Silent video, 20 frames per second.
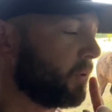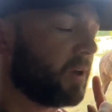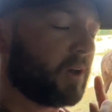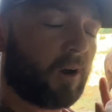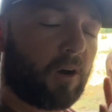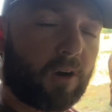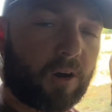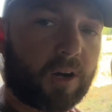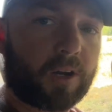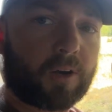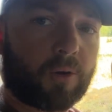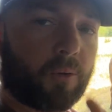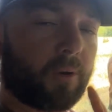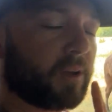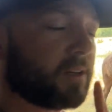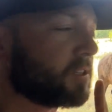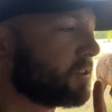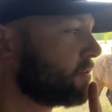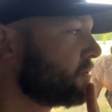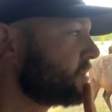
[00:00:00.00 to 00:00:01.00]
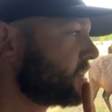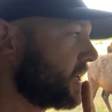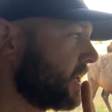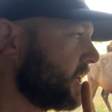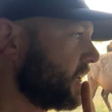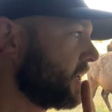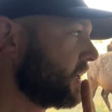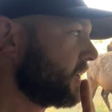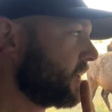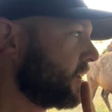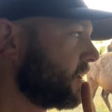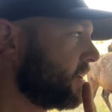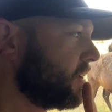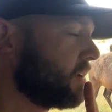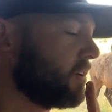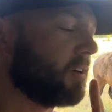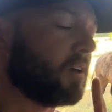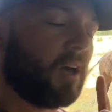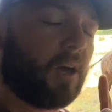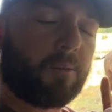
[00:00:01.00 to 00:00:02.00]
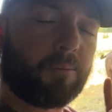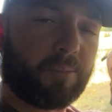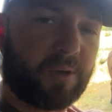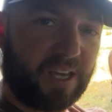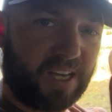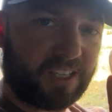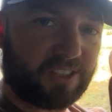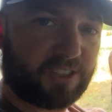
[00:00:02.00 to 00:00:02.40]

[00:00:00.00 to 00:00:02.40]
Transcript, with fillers: are going to take Big